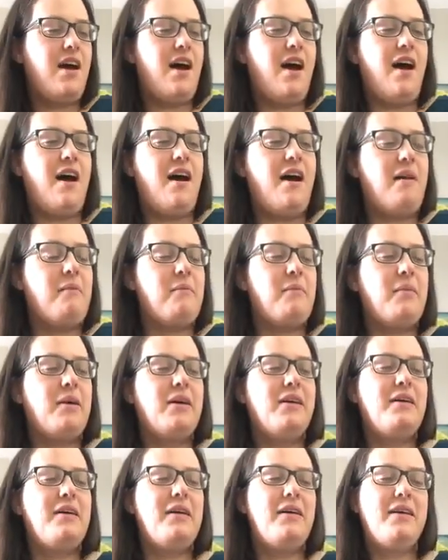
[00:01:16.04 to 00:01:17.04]

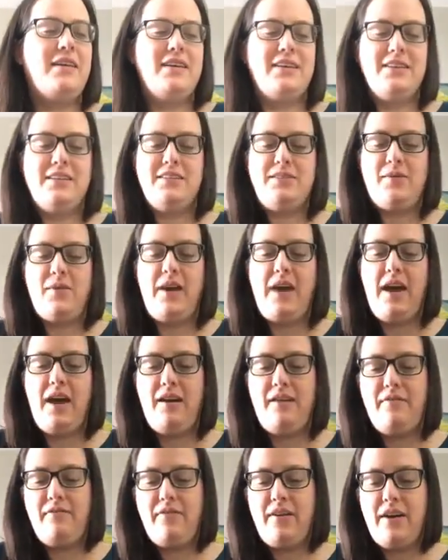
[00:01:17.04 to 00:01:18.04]
So I
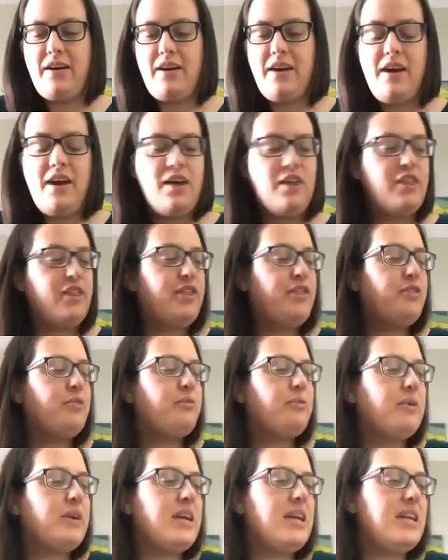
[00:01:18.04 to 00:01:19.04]
have
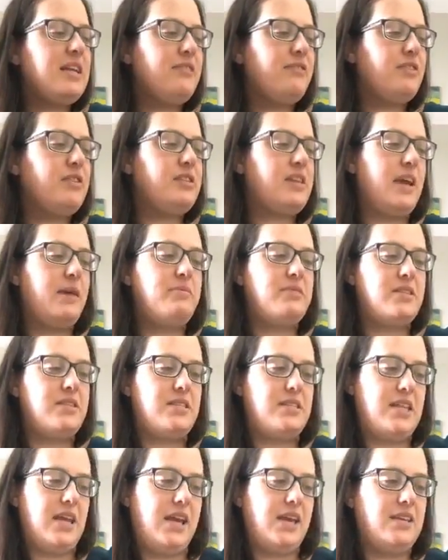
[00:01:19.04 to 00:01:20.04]
3 different types of
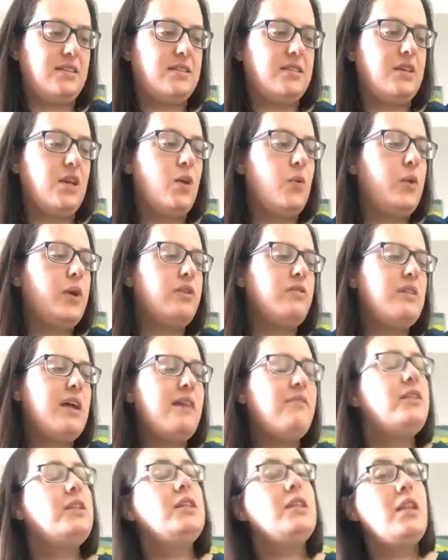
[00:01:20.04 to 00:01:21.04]
snakes. We don't
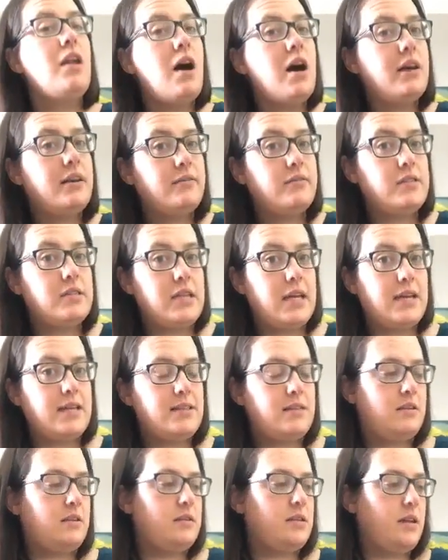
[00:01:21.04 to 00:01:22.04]
have a lot of snakes
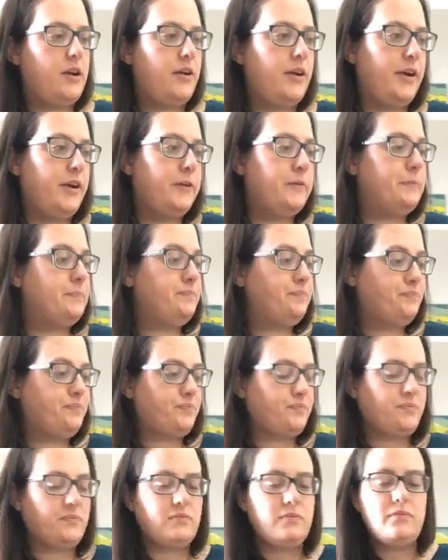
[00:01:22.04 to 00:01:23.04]
in Ontario,
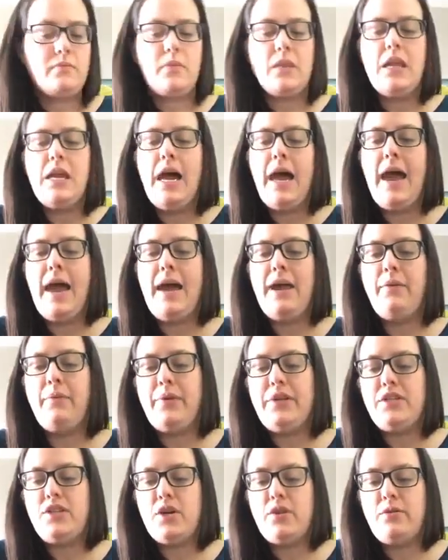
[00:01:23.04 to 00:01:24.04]
and we
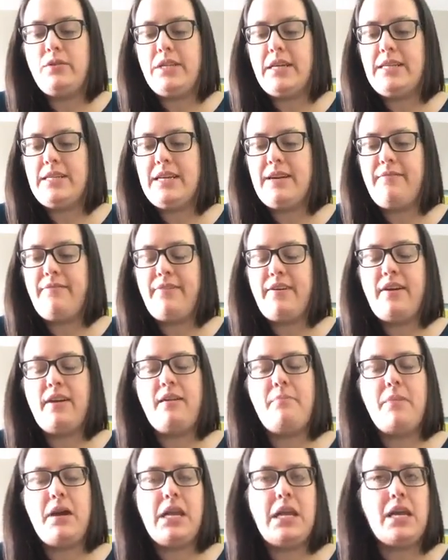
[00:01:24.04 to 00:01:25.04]
don't tend to have very
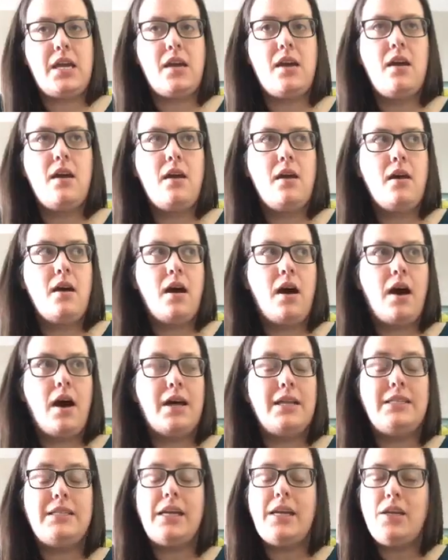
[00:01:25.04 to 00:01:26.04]
many
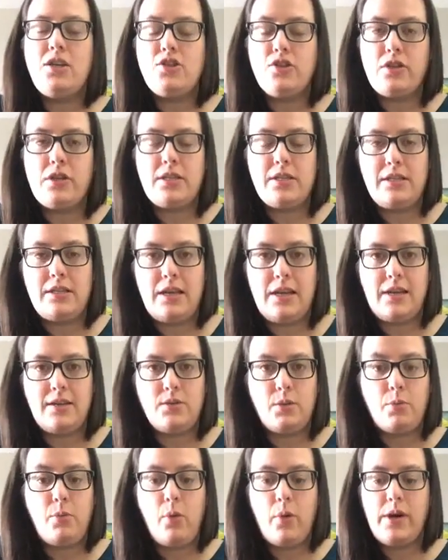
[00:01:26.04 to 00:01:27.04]
dangerous snakes
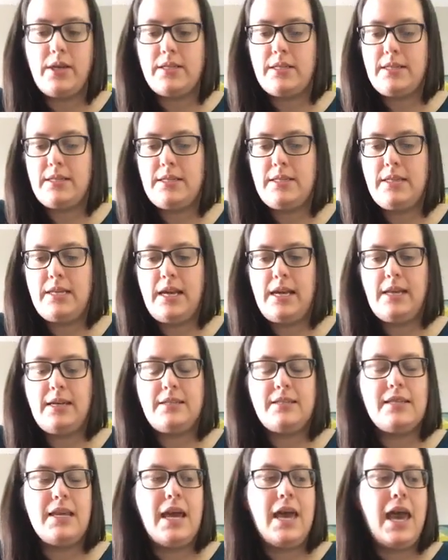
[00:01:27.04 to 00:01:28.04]
or poisonous
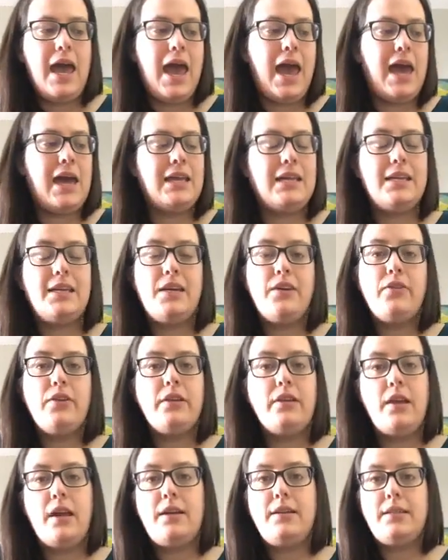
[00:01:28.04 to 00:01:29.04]
snakes. And here
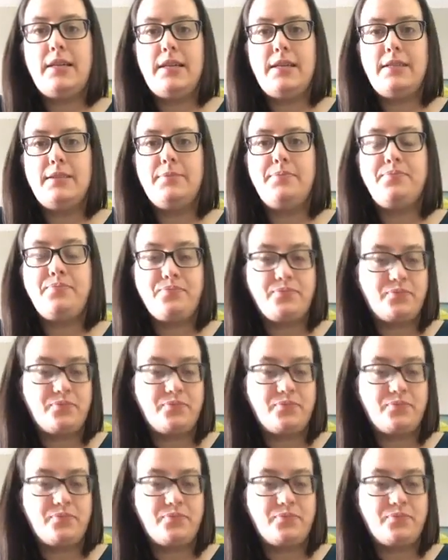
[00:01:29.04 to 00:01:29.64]
in London,